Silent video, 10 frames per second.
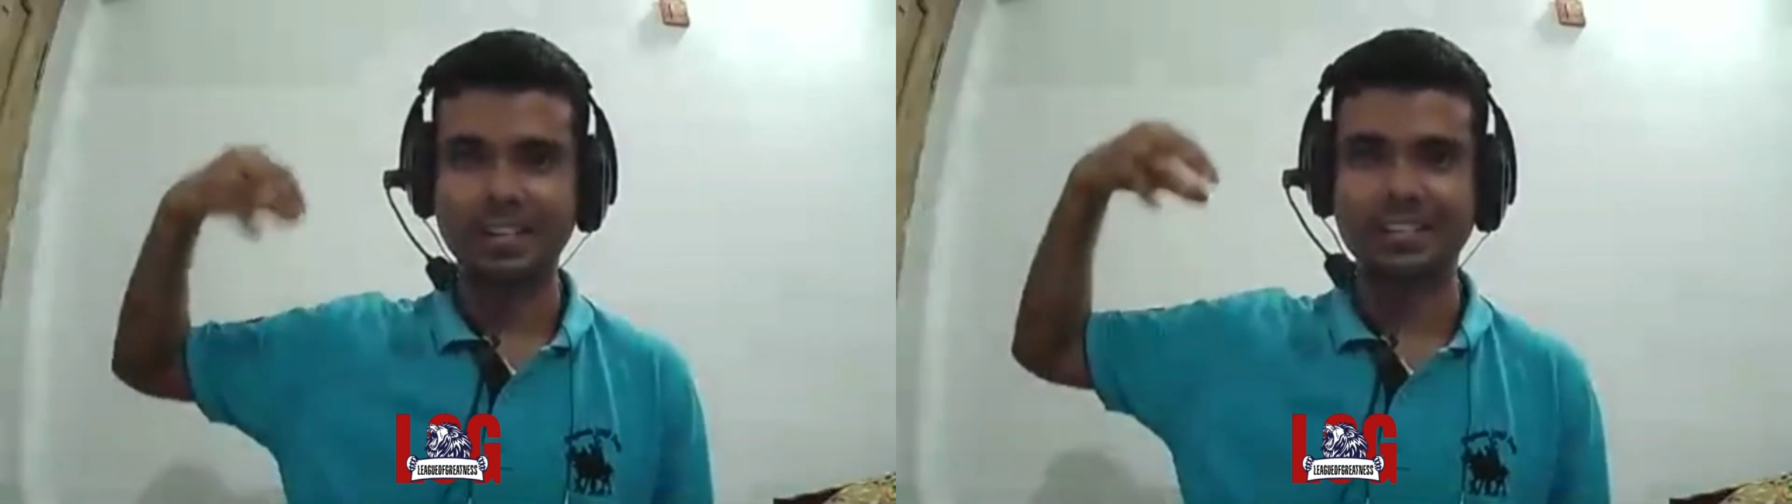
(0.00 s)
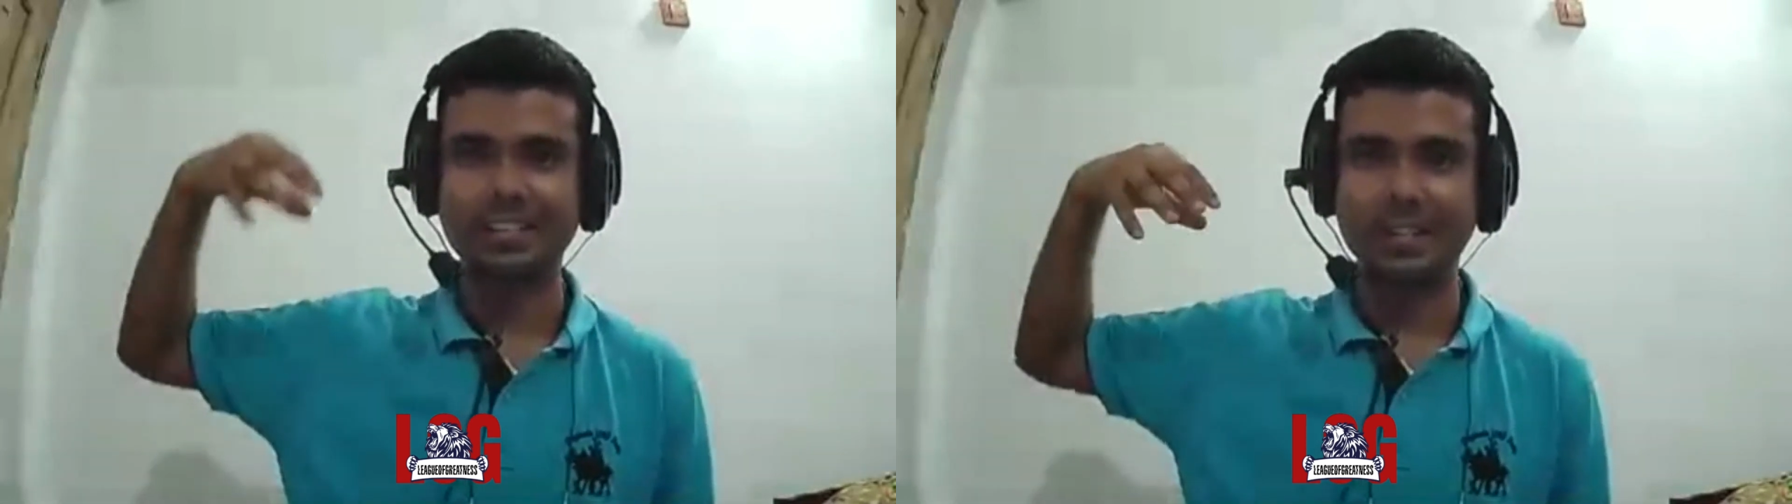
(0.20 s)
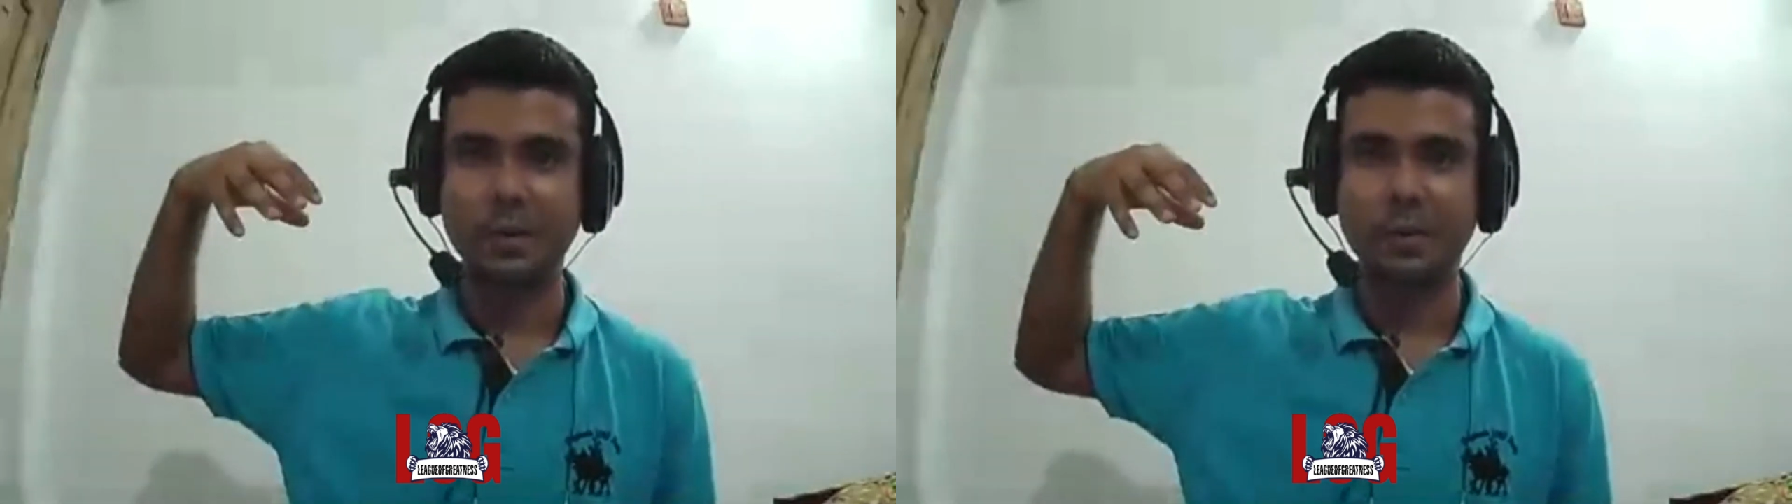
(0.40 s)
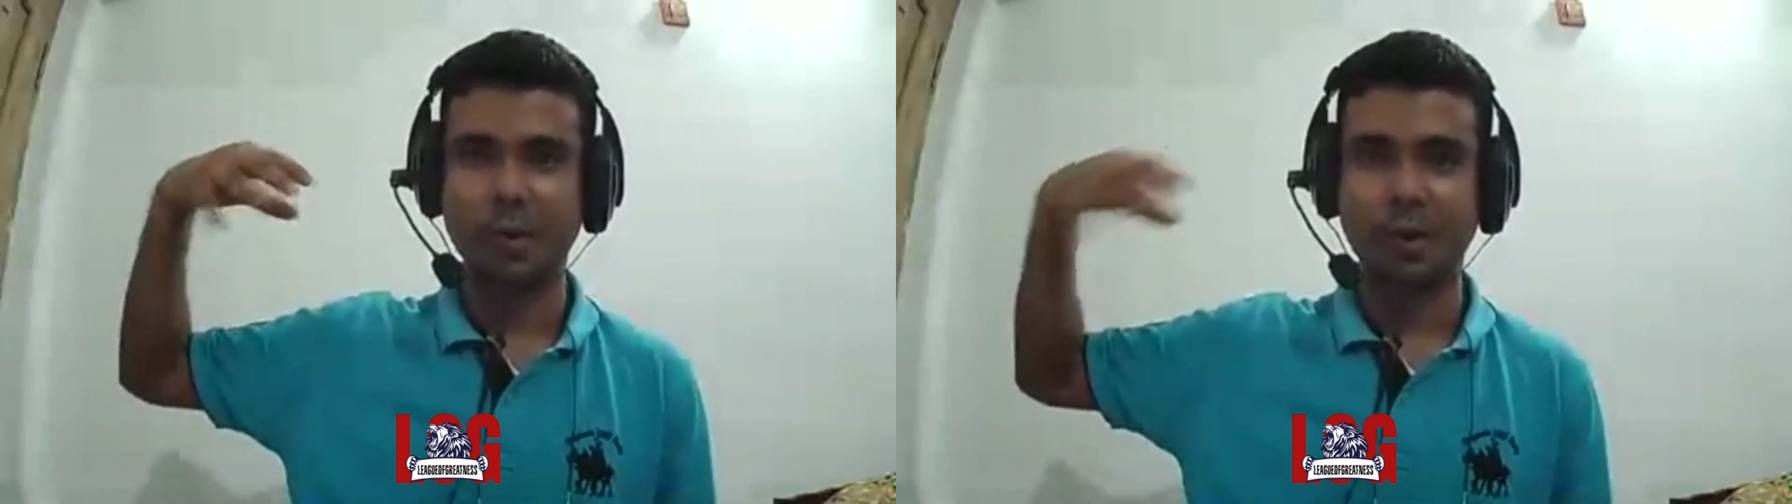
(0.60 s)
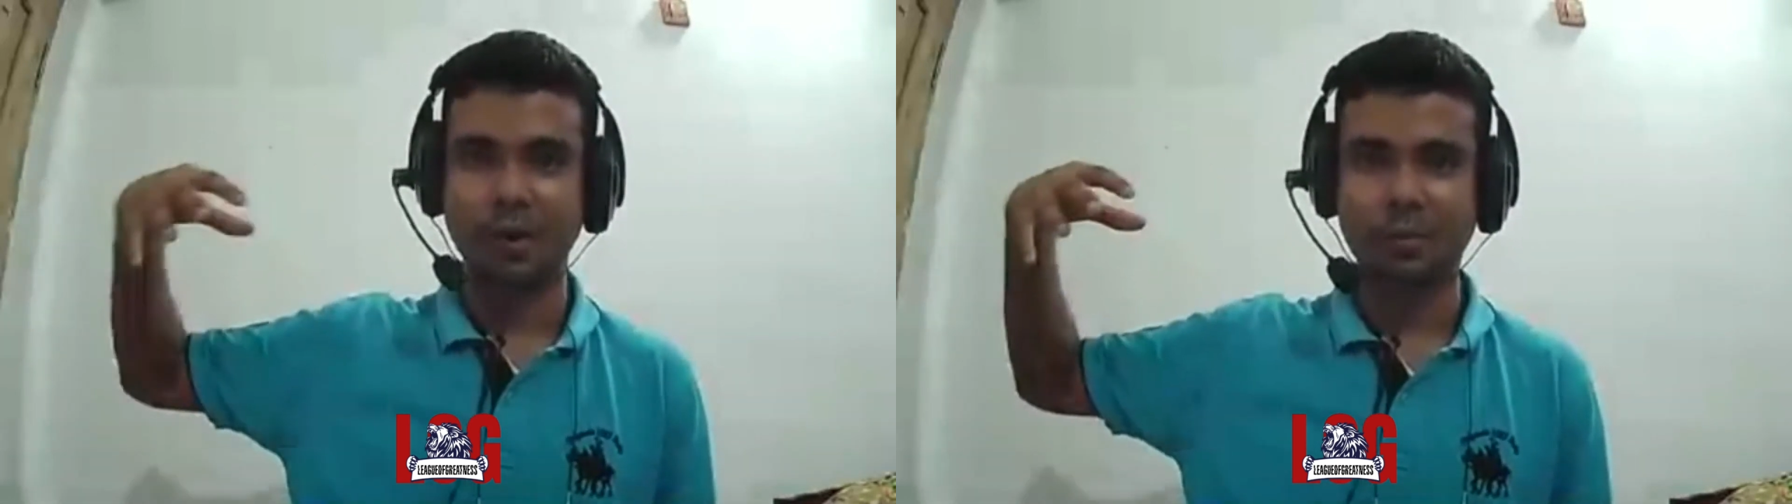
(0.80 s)
A CEO
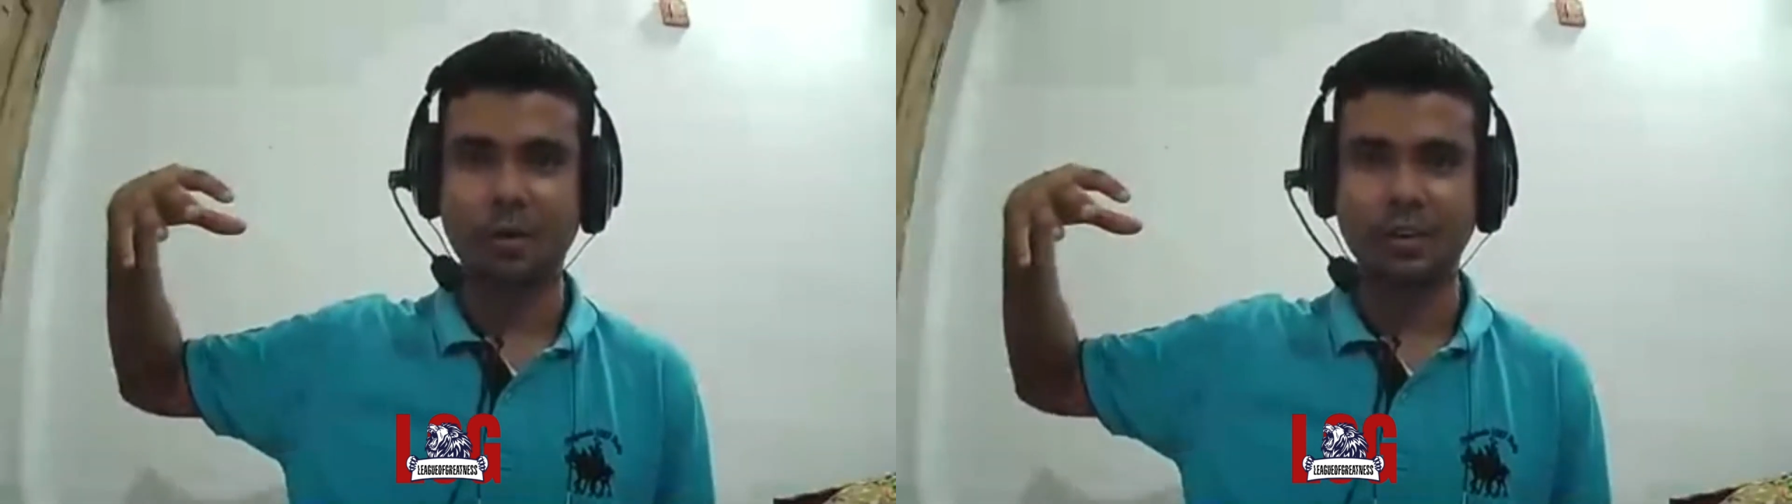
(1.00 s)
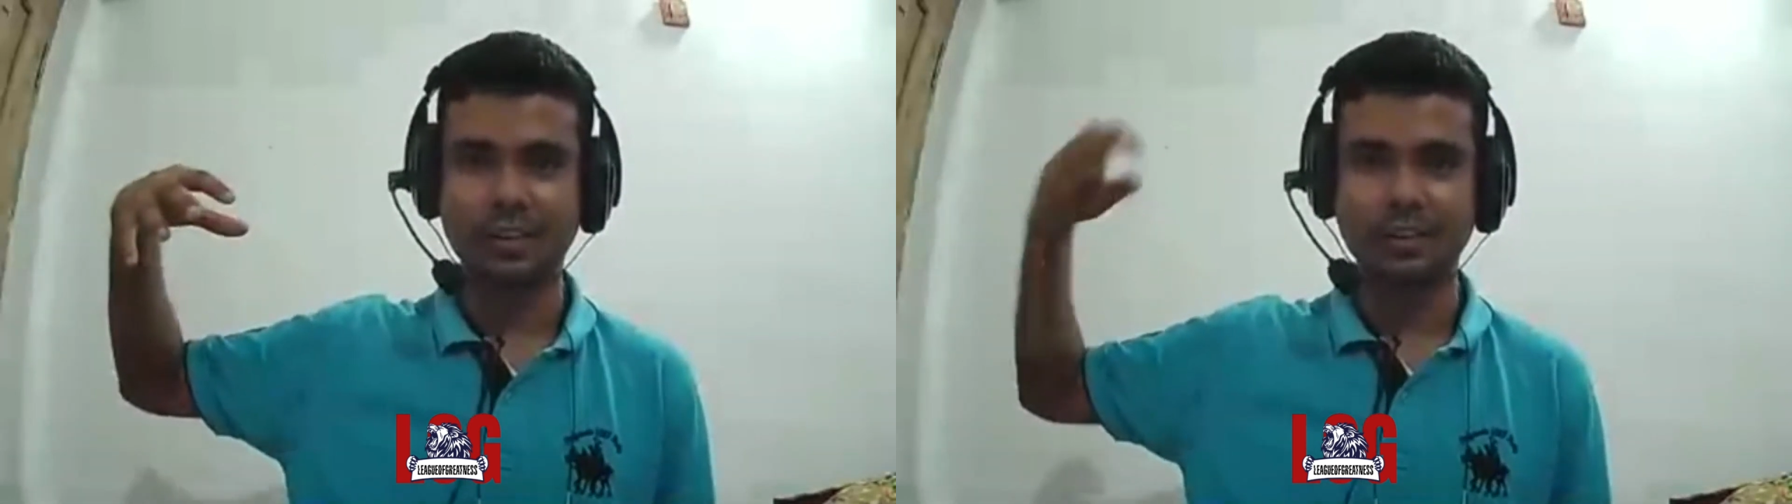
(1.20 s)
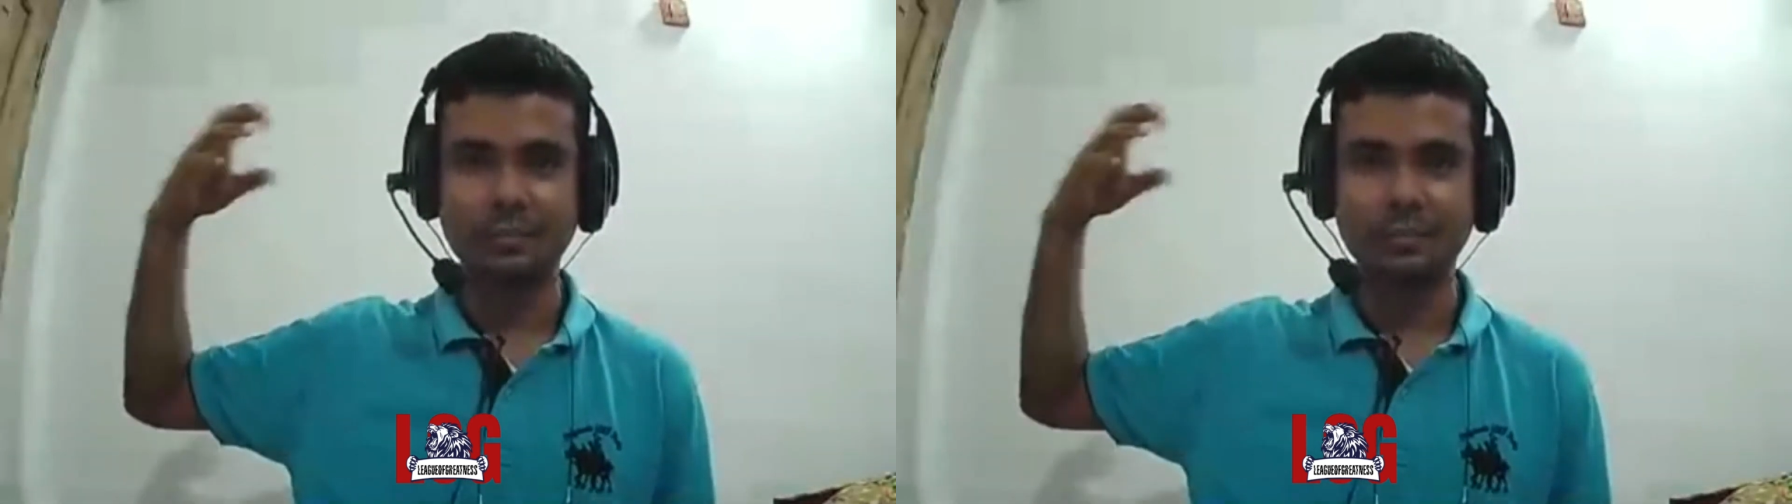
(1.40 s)
work about